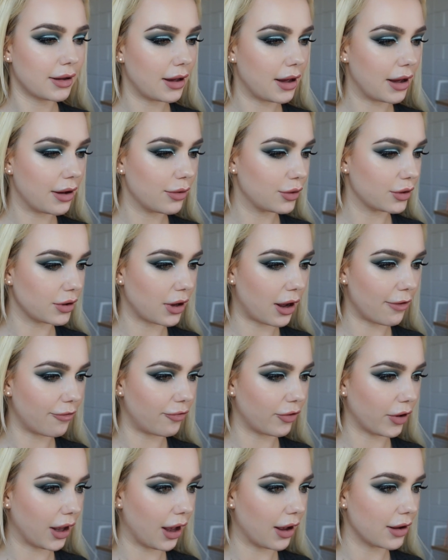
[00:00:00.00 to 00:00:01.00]
How could I
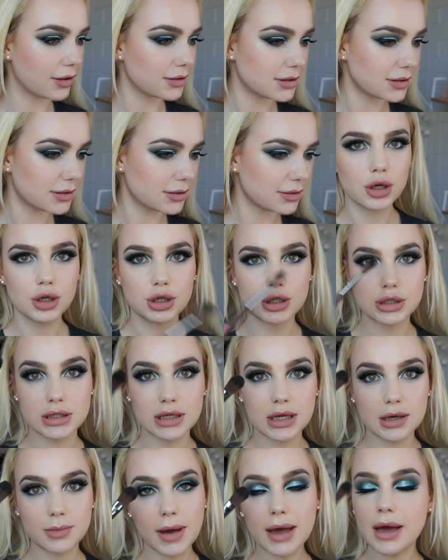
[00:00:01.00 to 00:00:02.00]
forget?
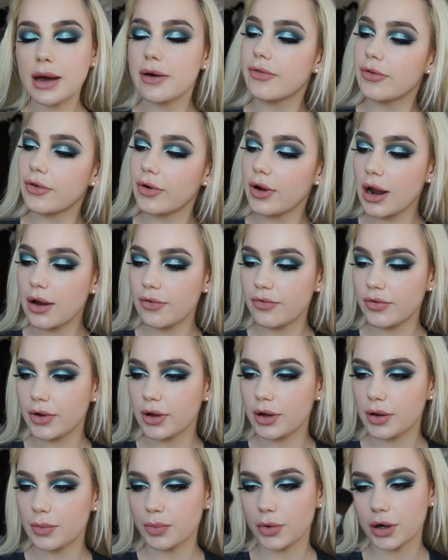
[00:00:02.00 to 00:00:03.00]
Using a Makeup
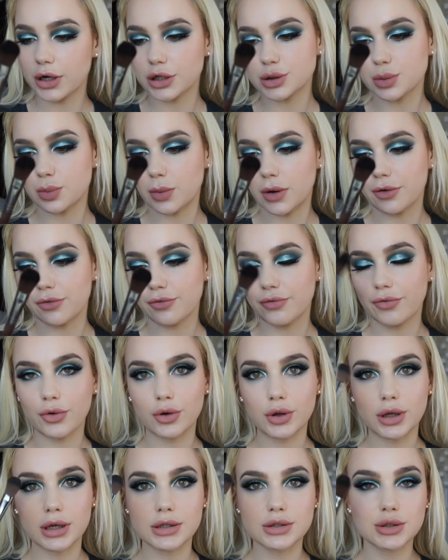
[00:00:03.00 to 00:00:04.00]
Forever brush
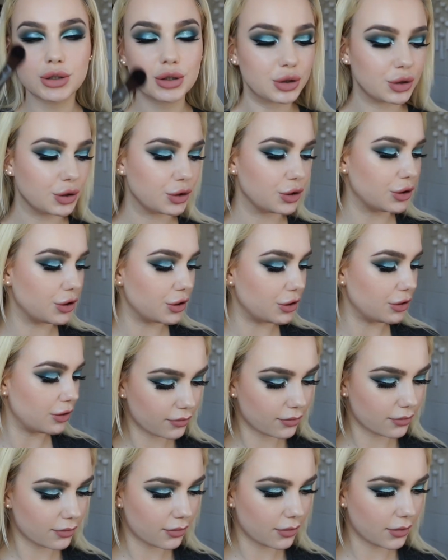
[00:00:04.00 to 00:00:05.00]
142.
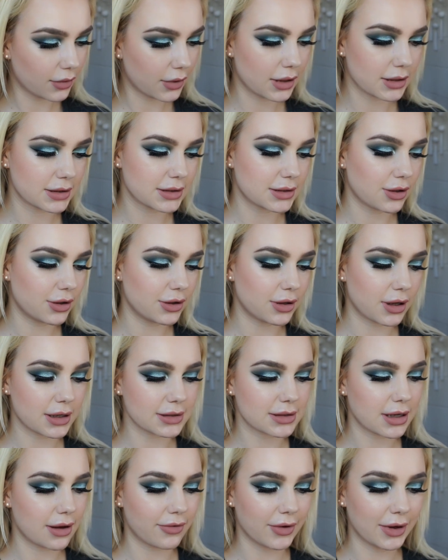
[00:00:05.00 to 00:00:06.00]
It's so
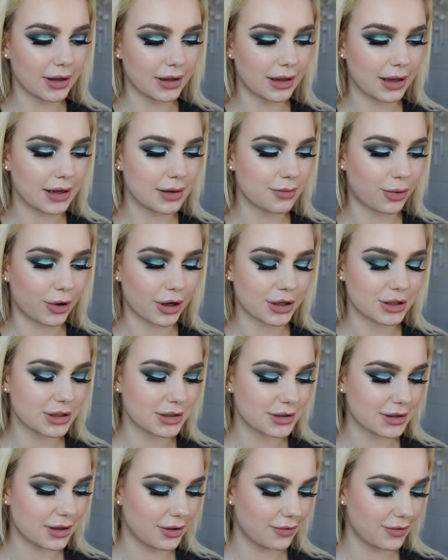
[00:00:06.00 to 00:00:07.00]
nice having clean
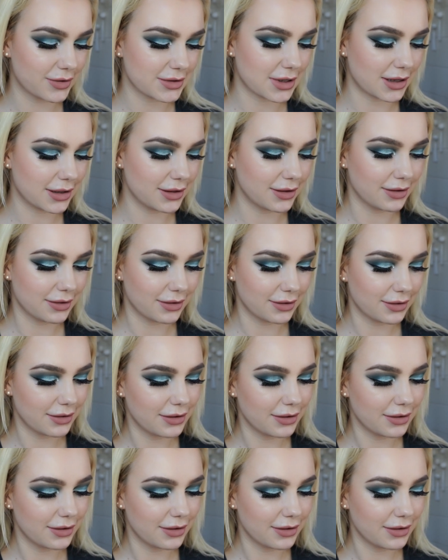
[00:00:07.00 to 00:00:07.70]
brushes all of a sudden.